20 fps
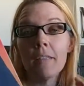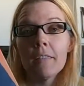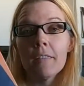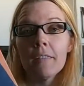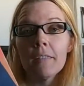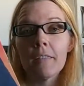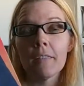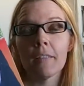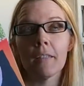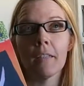
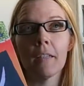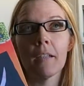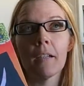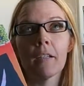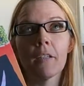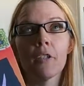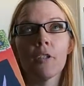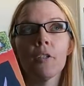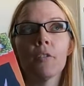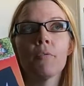it's
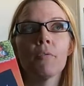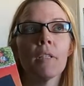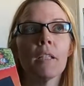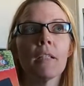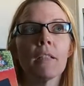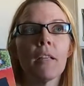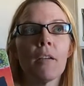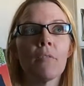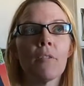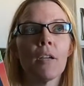a good
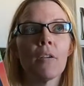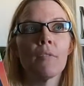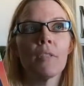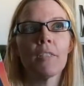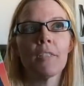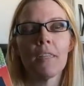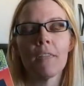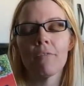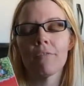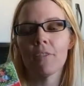reading level, I
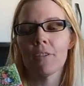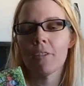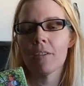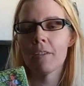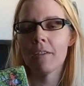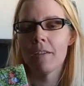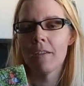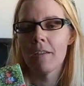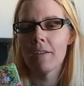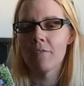would say,
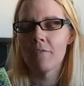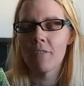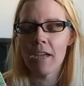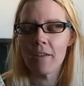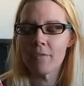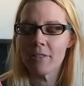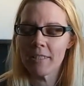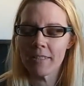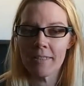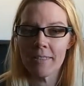for
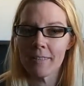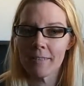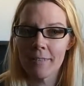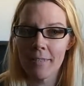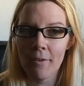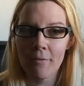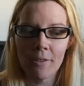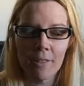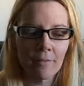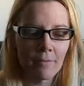five, six, and
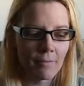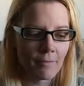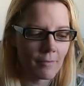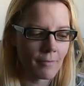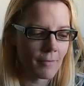seven.